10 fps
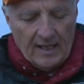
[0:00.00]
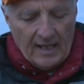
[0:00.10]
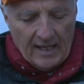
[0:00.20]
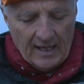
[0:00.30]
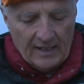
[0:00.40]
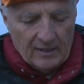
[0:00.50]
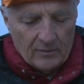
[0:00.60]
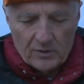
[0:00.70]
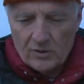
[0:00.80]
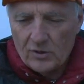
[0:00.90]
and there
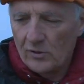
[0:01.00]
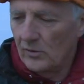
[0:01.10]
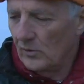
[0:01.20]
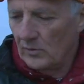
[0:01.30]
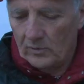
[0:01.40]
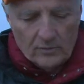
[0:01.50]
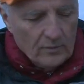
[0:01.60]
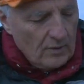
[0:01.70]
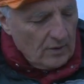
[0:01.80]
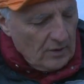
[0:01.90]
were 2
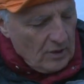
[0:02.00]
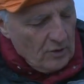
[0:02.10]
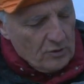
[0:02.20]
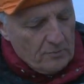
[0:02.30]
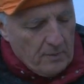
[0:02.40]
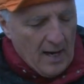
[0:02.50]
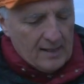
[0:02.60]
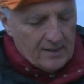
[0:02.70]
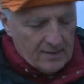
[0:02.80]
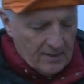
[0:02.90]
huge
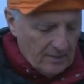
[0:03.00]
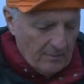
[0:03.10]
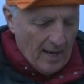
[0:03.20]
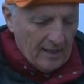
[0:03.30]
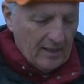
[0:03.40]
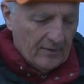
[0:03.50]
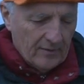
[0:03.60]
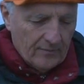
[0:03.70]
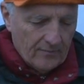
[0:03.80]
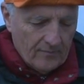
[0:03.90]
boxes in the back of it.
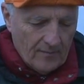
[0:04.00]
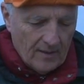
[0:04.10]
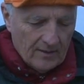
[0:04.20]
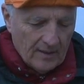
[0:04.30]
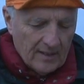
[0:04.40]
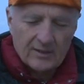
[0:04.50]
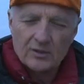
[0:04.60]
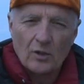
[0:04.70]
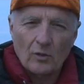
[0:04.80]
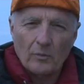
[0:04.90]
I think the
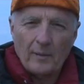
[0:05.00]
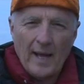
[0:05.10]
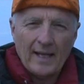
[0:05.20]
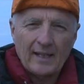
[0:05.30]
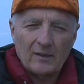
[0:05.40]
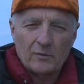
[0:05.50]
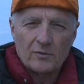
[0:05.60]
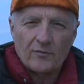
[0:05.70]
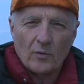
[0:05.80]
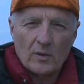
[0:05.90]
total packing was
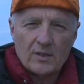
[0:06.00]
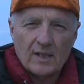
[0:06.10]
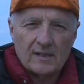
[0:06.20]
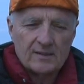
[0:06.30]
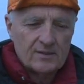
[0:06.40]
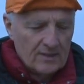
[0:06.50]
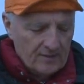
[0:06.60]
4 tons.